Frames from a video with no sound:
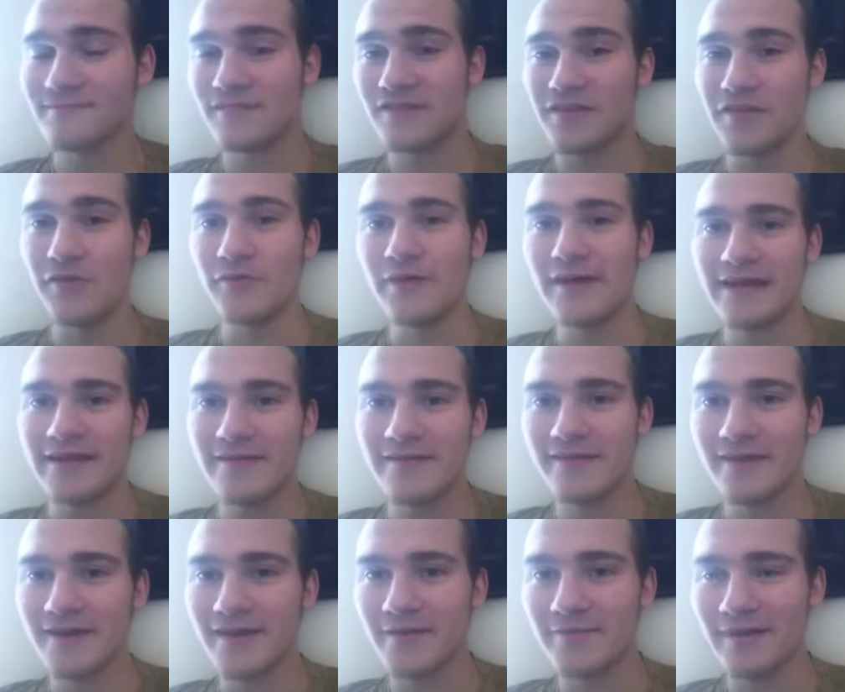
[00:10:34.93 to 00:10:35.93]
to his,
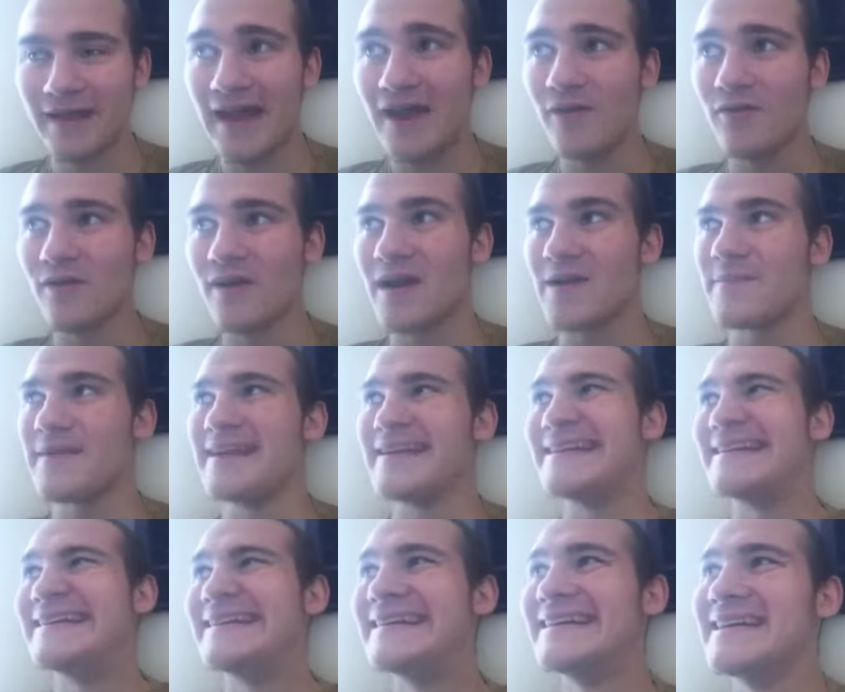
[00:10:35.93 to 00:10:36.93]
power. I
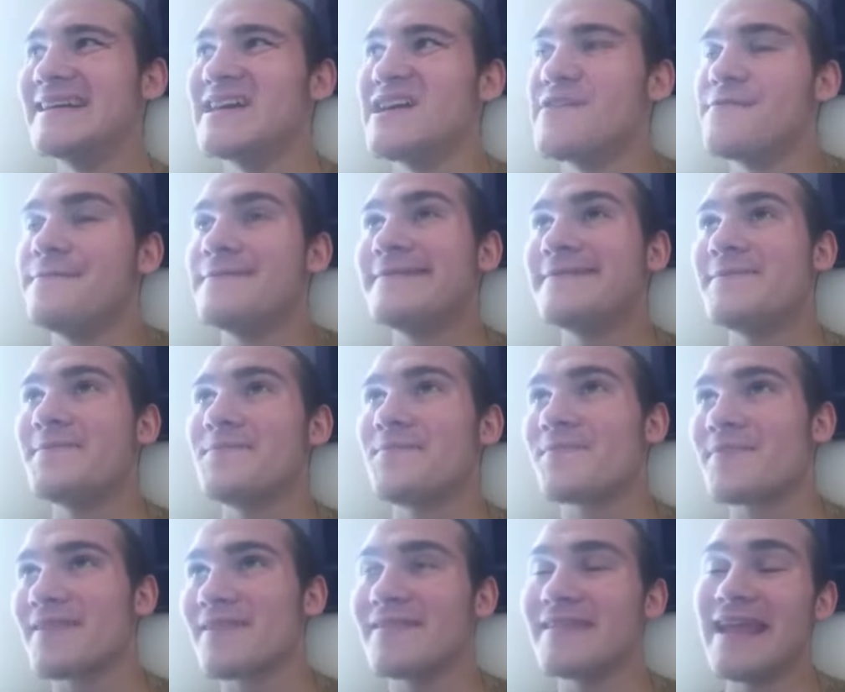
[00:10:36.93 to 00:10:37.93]
mean,
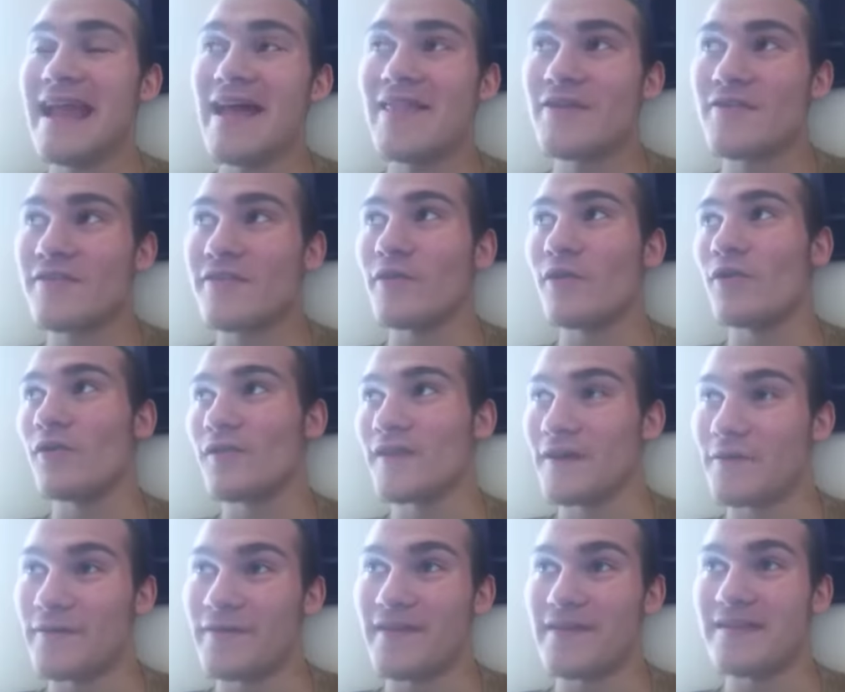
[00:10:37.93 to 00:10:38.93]
yeah, there's the whole
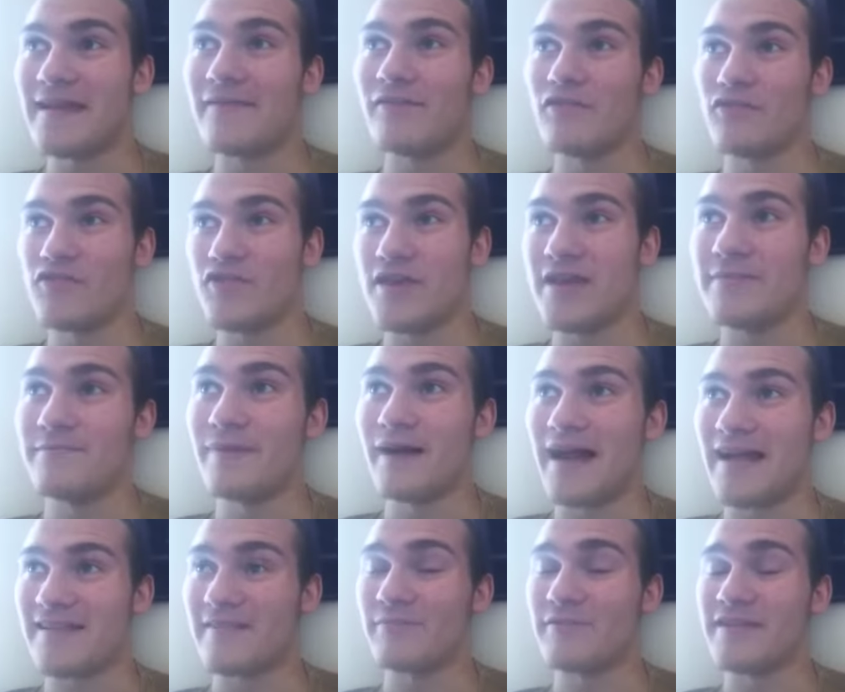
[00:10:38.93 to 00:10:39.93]
thing with the Devil Gene
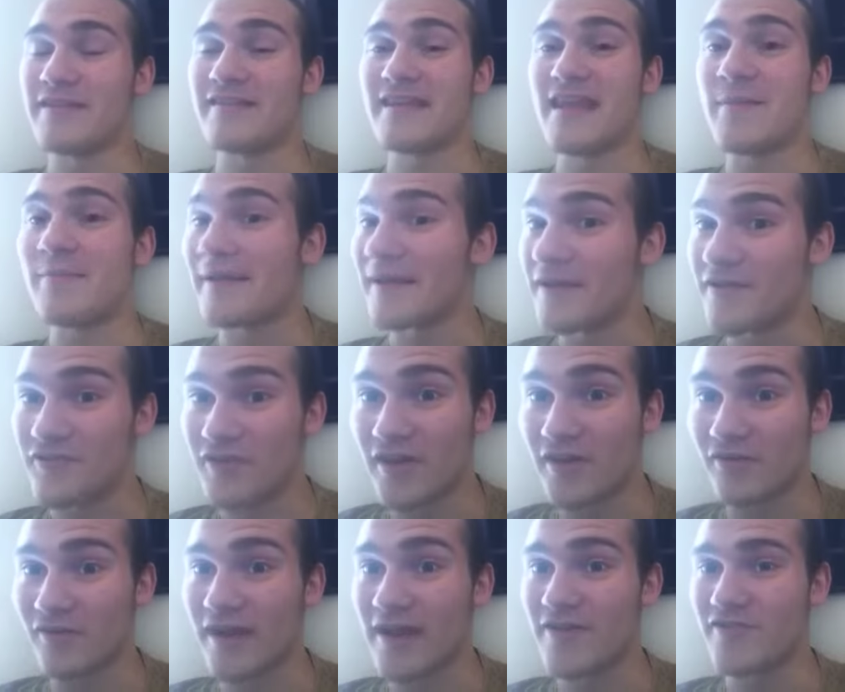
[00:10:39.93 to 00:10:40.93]
possibly skipping a
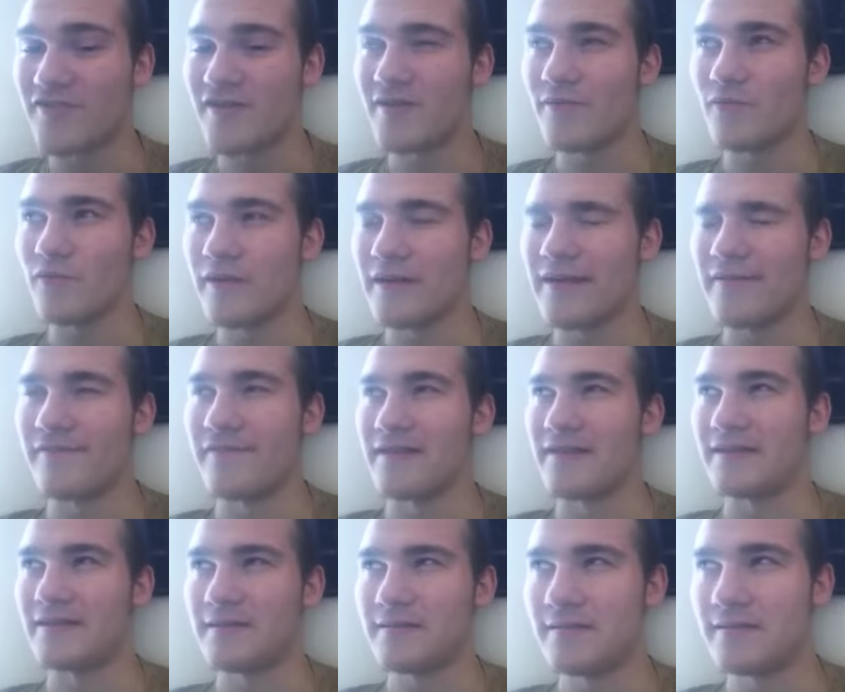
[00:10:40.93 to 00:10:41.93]
generation. If it
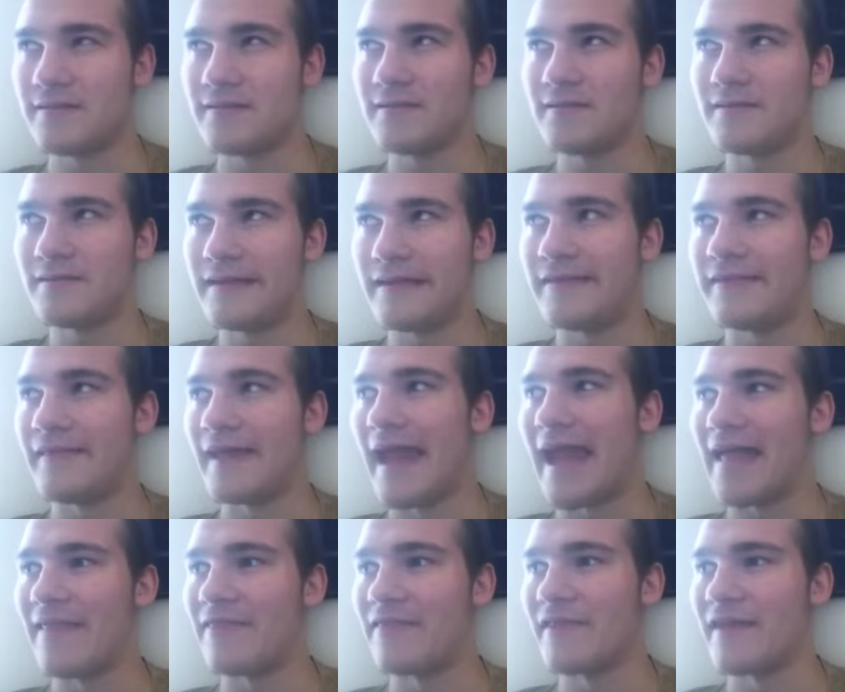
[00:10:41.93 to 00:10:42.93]
did
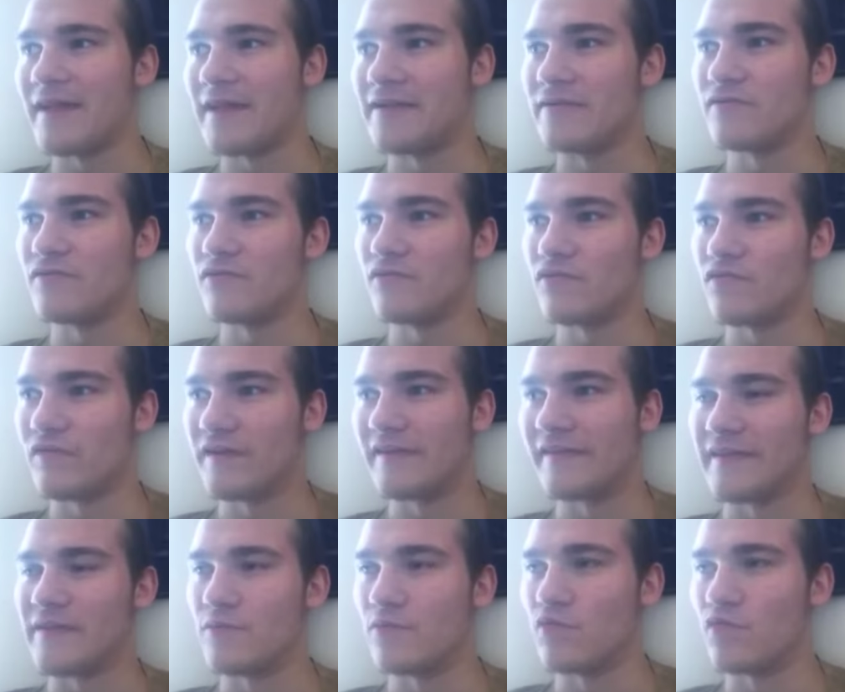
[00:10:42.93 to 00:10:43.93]
that, then it
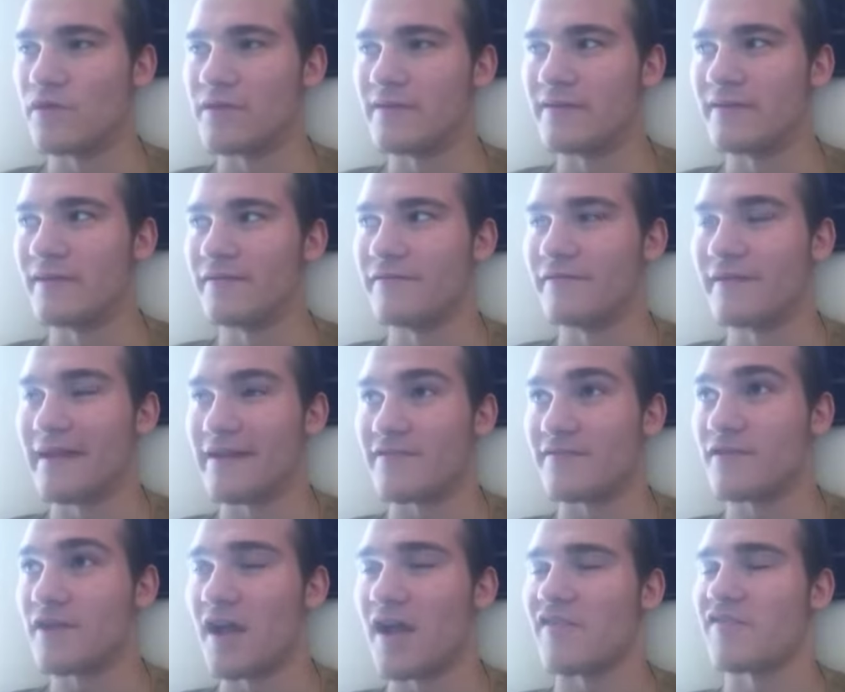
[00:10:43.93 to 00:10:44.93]
really wouldn't
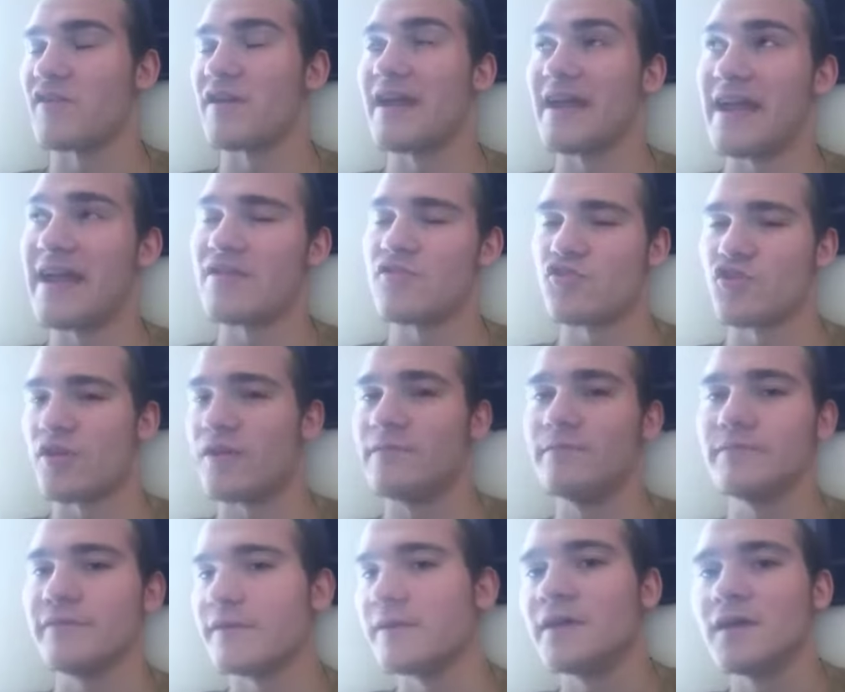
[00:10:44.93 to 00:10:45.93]
affect Kazuya and
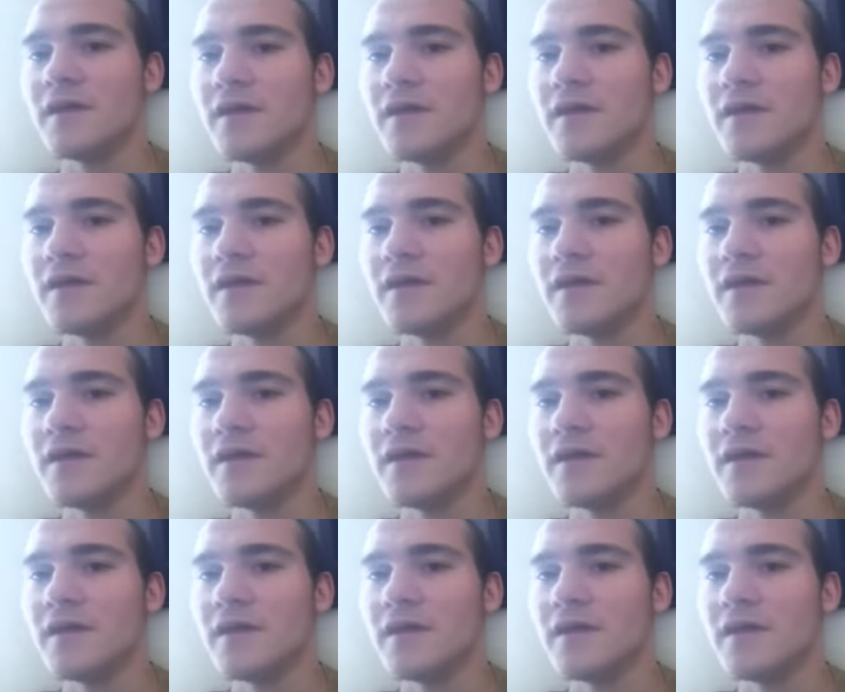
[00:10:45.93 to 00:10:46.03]
Jin, but